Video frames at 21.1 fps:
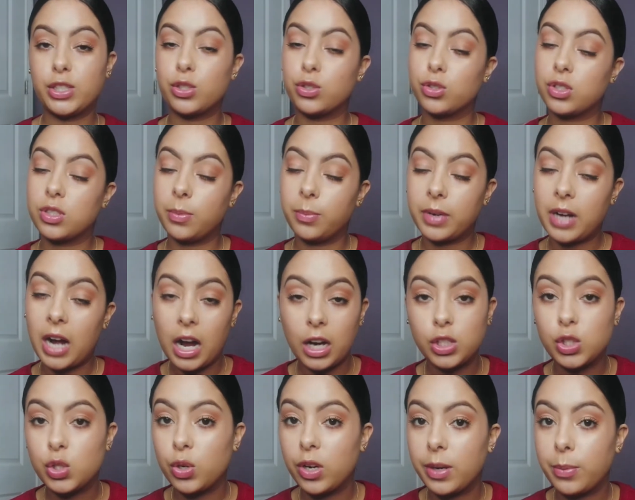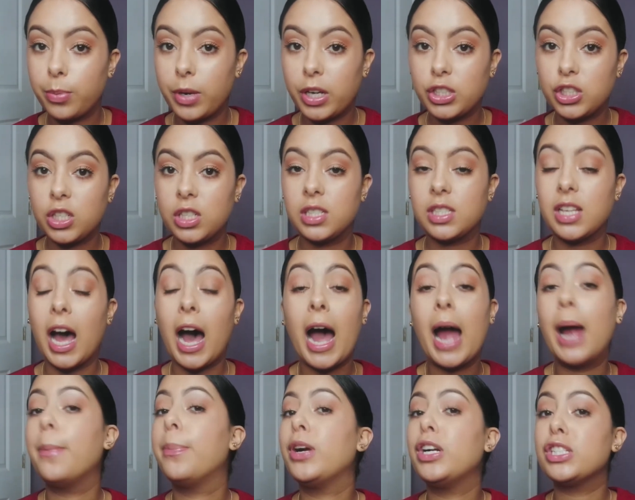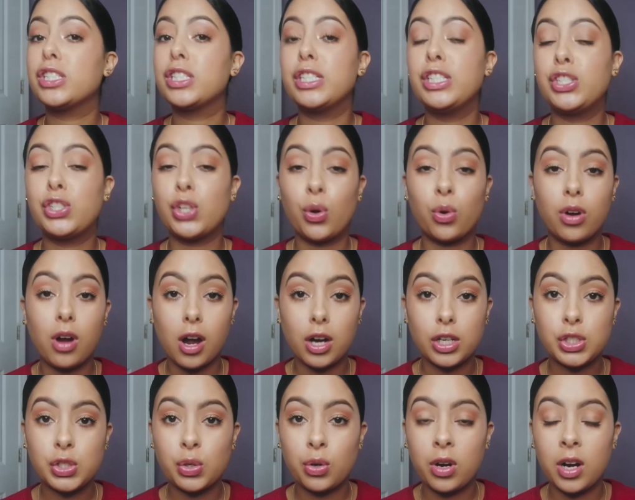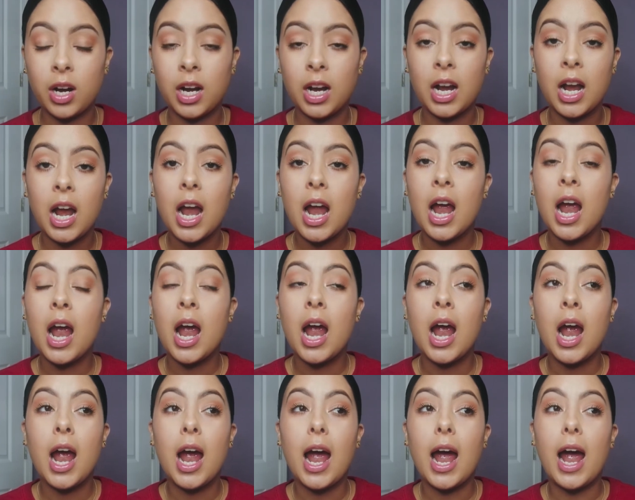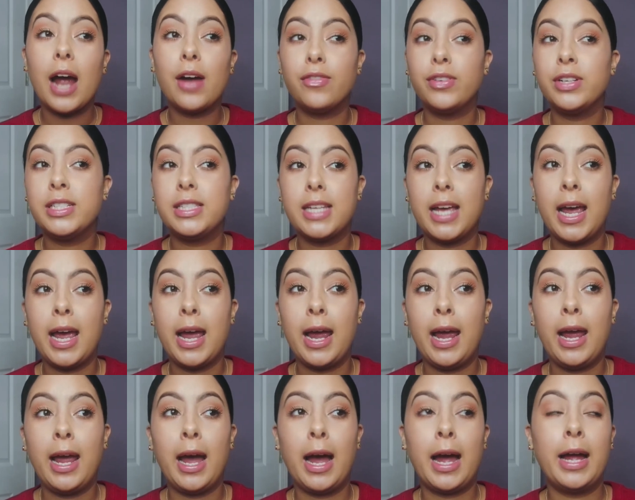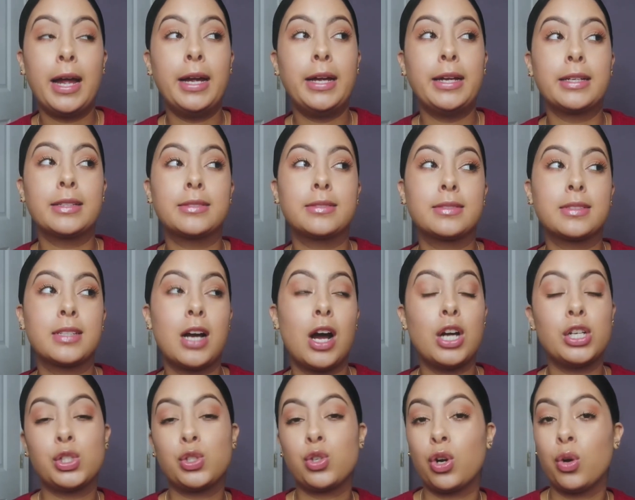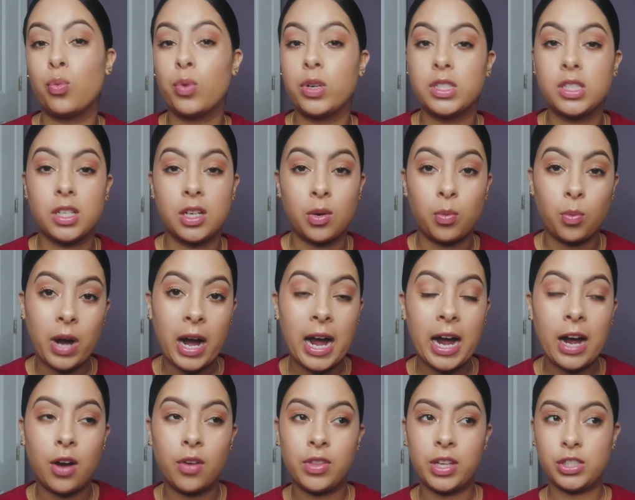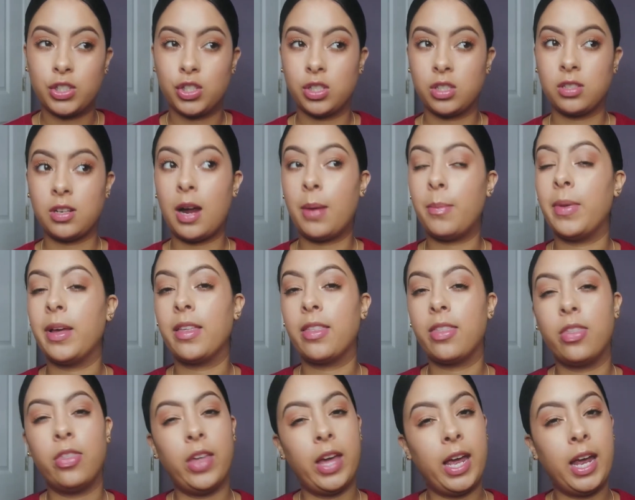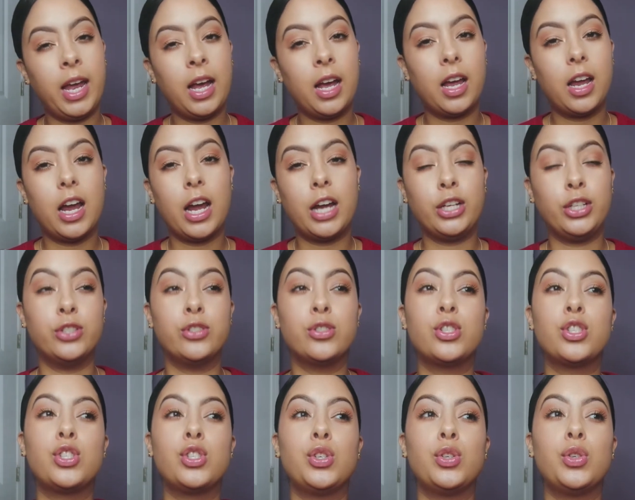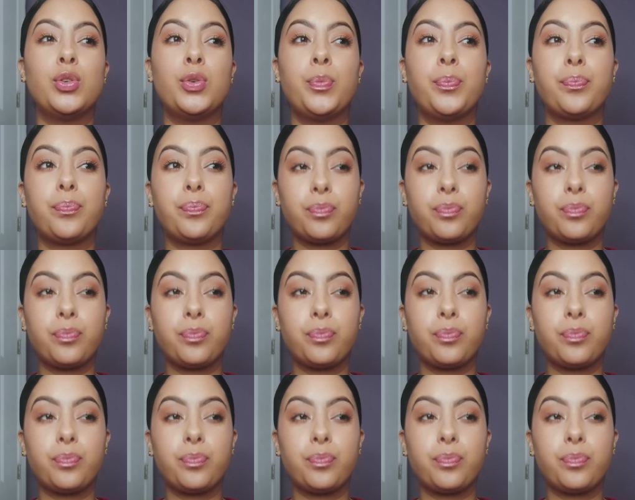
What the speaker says: so some contouring brushes. I personally don't contour every day. I contour once in a while. That's just not my thing. I used to,